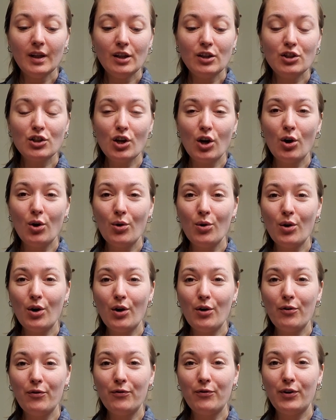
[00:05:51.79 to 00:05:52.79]

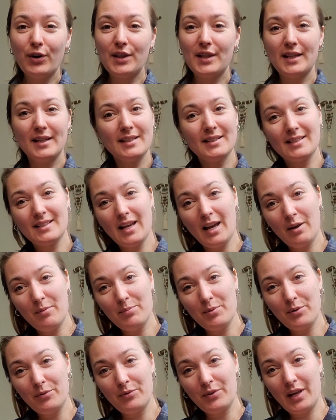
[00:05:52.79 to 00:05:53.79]
So for this
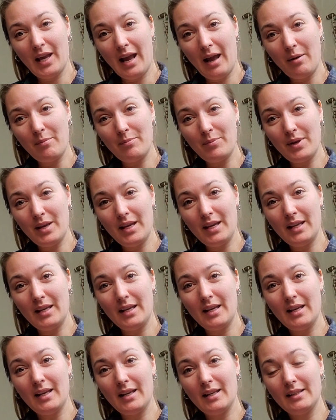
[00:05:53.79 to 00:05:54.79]
type of
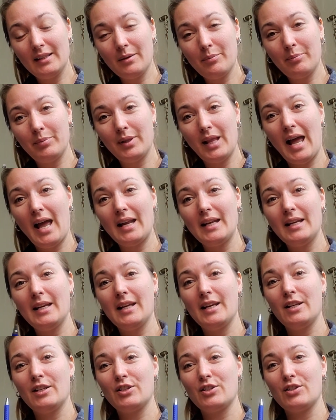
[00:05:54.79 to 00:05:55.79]
camping, the
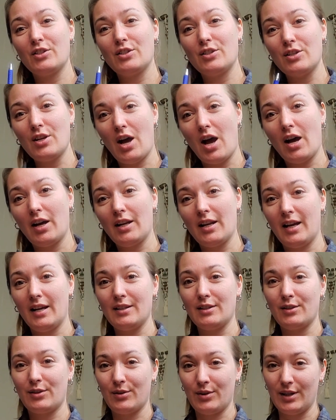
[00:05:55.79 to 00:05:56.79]
planning is not
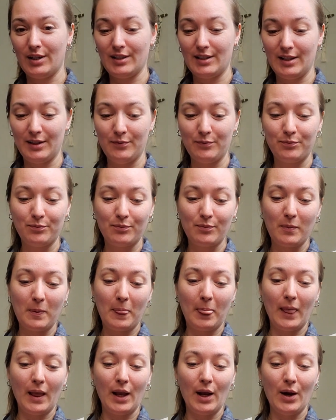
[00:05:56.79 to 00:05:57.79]
as crazy.
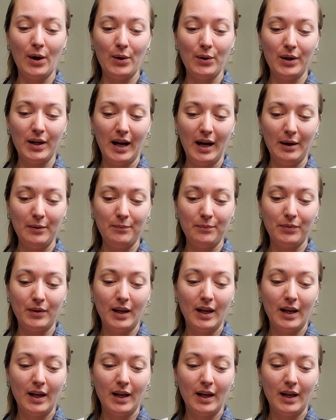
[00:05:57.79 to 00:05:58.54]
Okay.